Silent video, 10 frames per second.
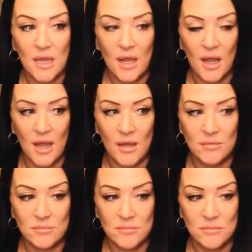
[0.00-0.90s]

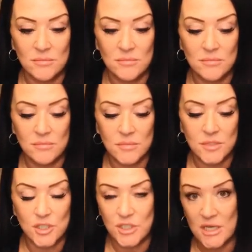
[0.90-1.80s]
to
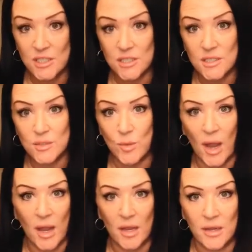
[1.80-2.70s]
change this,
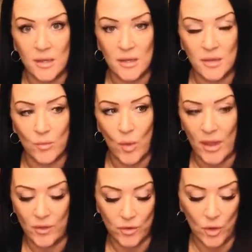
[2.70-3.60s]
why
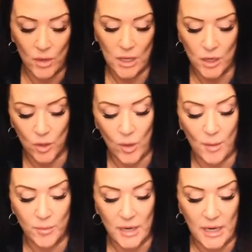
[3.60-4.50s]
they're no longer
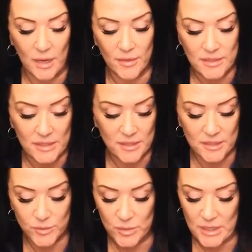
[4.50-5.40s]
cooperating in
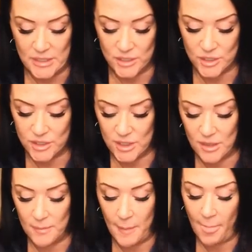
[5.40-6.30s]
this
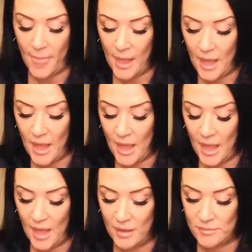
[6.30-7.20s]
relationship.
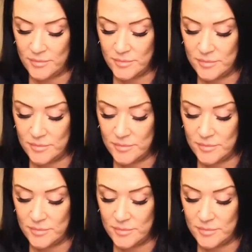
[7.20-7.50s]
And